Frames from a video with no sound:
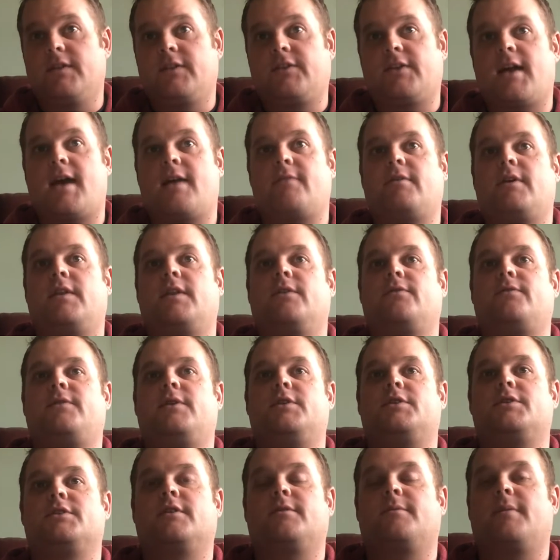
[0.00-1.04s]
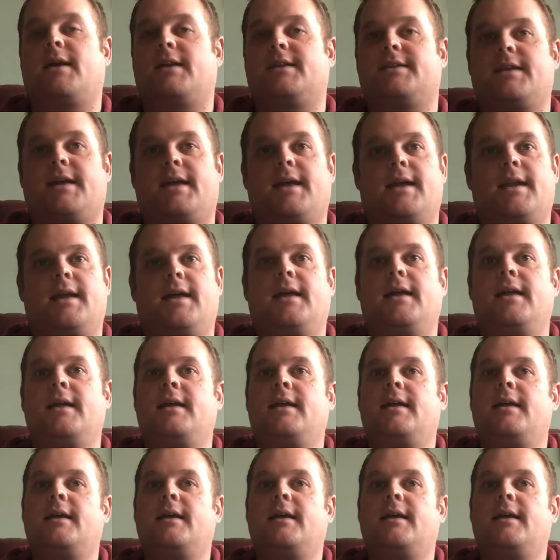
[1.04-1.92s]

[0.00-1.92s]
this have on the future of Montana,